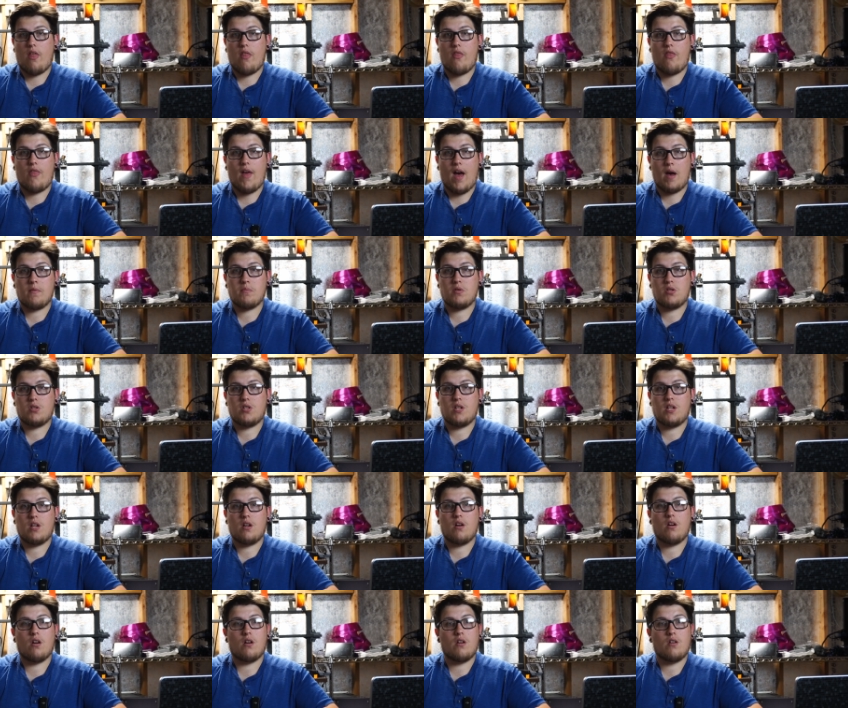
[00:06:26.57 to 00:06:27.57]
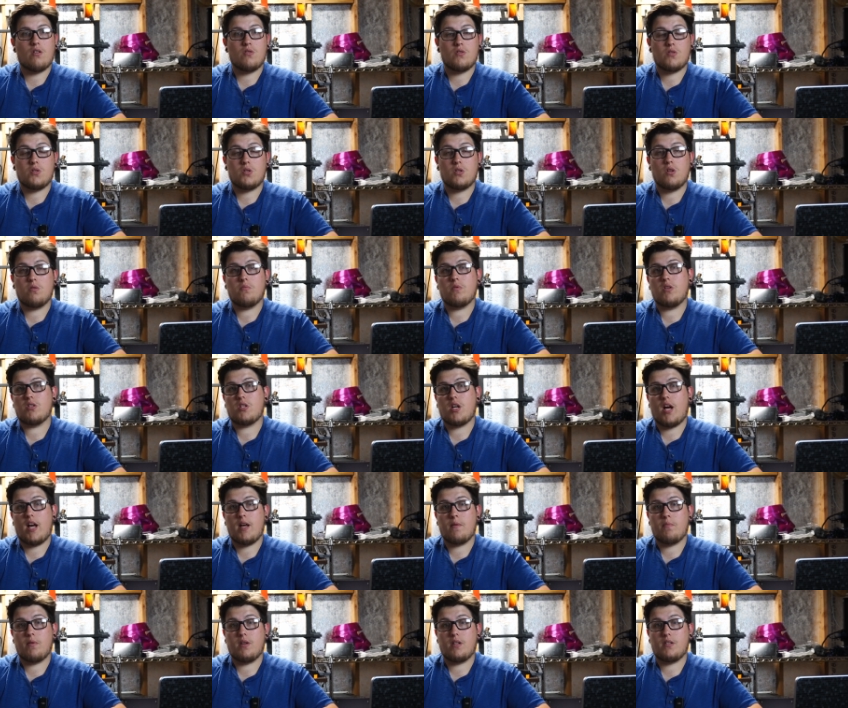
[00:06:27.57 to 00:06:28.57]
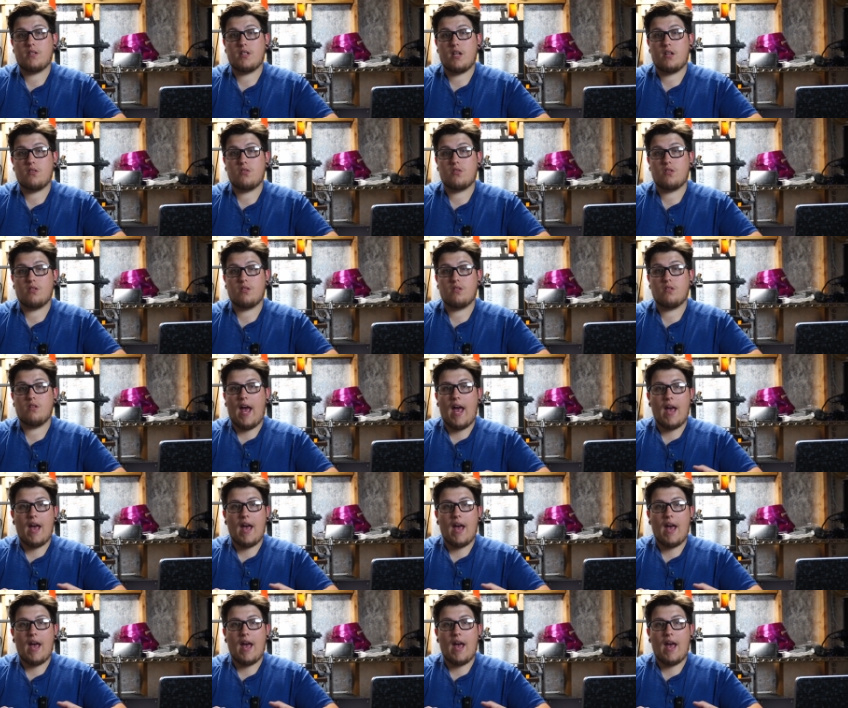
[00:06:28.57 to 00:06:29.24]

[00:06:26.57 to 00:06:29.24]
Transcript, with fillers: That machine garnered so much hype and attention,